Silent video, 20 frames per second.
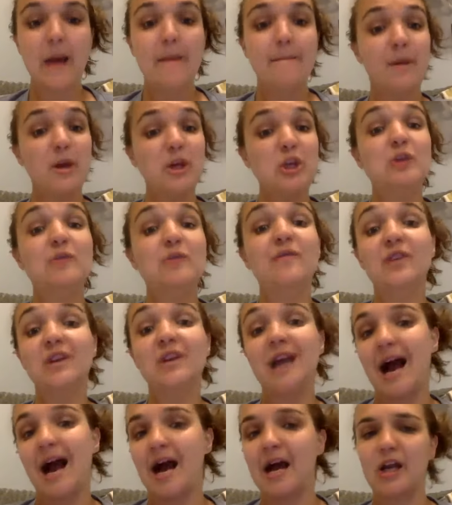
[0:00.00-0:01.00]
But you've
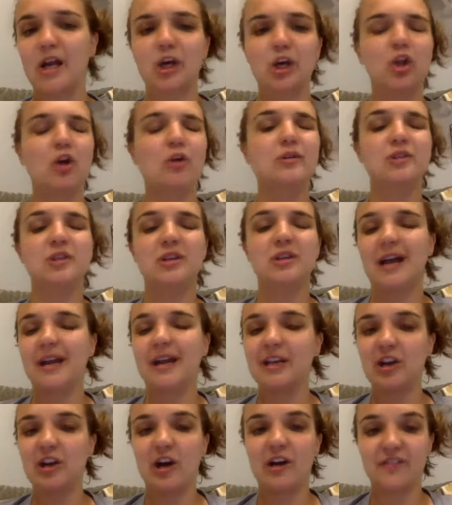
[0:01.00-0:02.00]
got to close. You got to
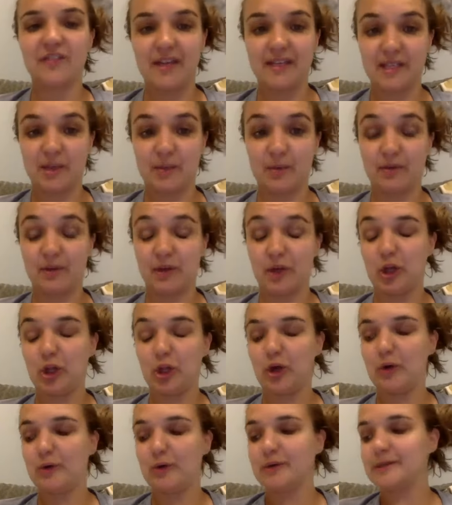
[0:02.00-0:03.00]
get authentic with the
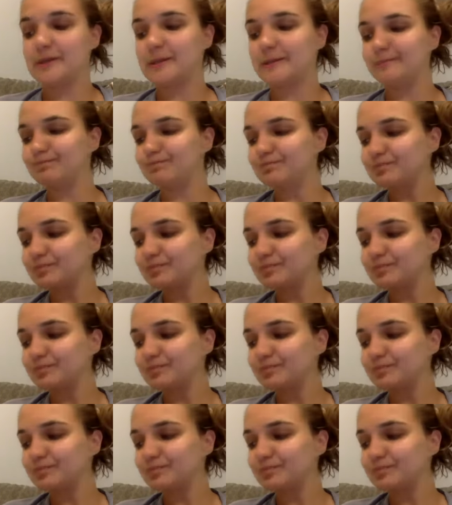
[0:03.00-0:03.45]
close.